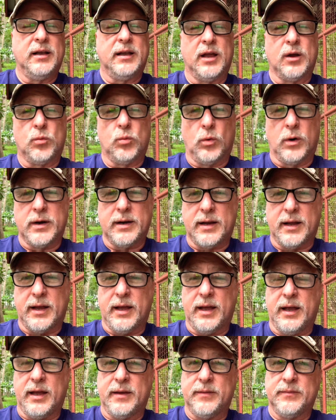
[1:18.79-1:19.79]
Like one
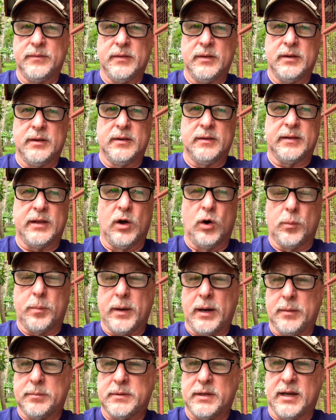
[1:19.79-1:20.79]
day they open
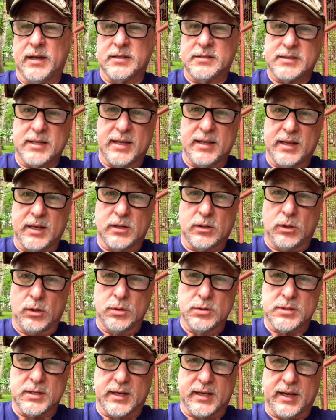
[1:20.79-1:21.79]
up, the next day they
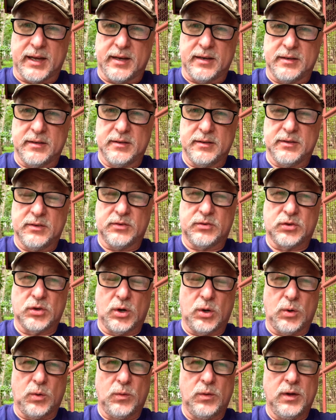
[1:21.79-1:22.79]
close again.
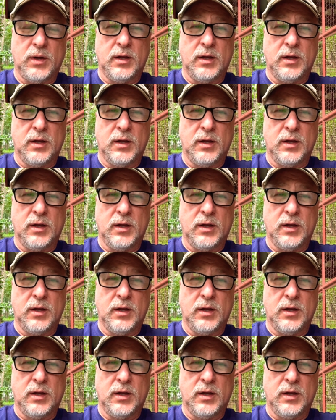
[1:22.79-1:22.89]
So